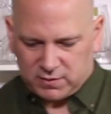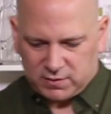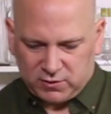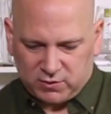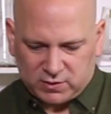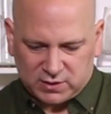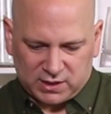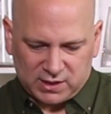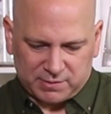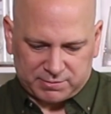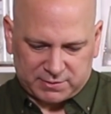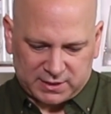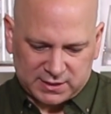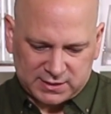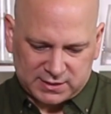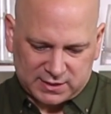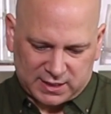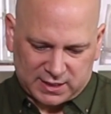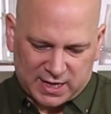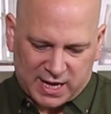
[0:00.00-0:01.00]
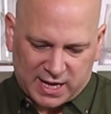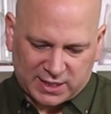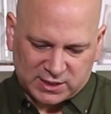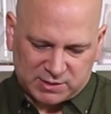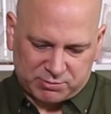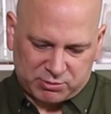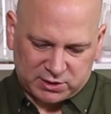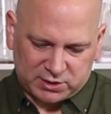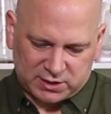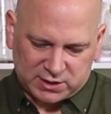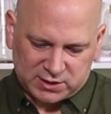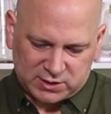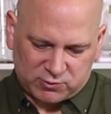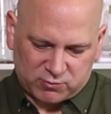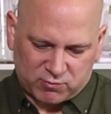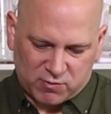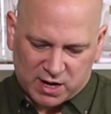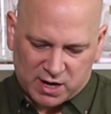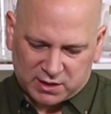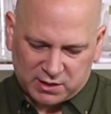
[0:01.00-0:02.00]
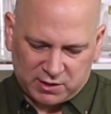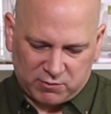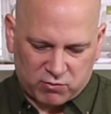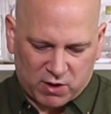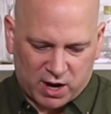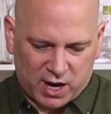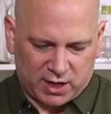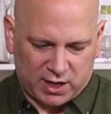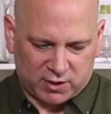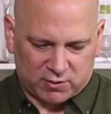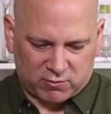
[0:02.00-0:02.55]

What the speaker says: eucalyptus, and I just put this directly right